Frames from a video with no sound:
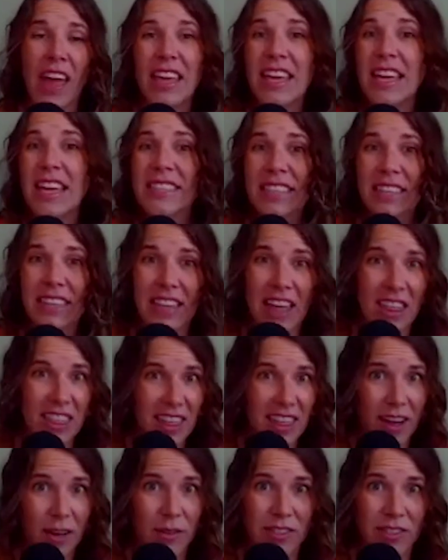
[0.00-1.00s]
easily
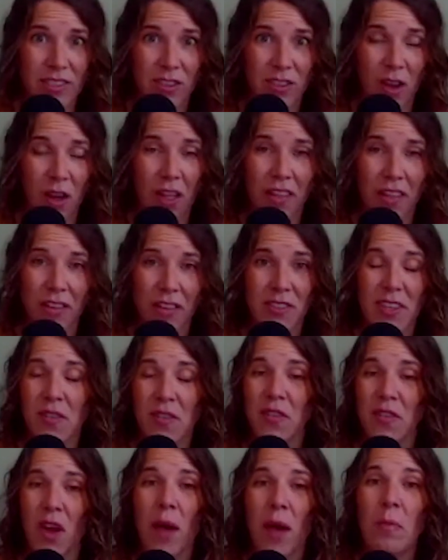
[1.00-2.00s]
$1,000,
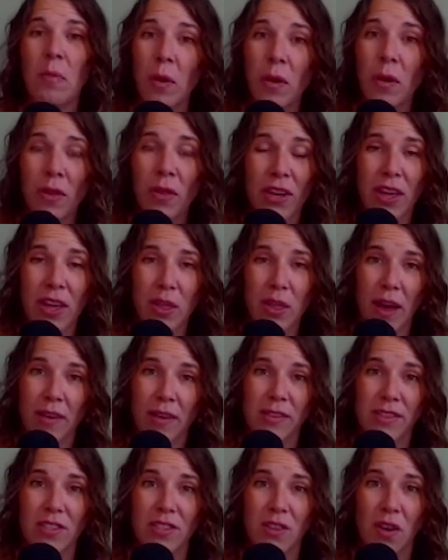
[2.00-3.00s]
if not more than
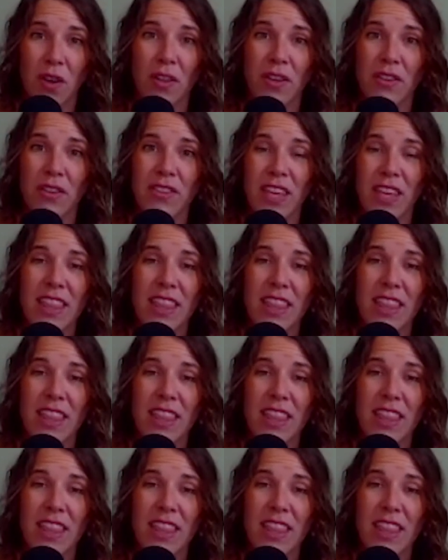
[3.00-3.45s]
$1,000.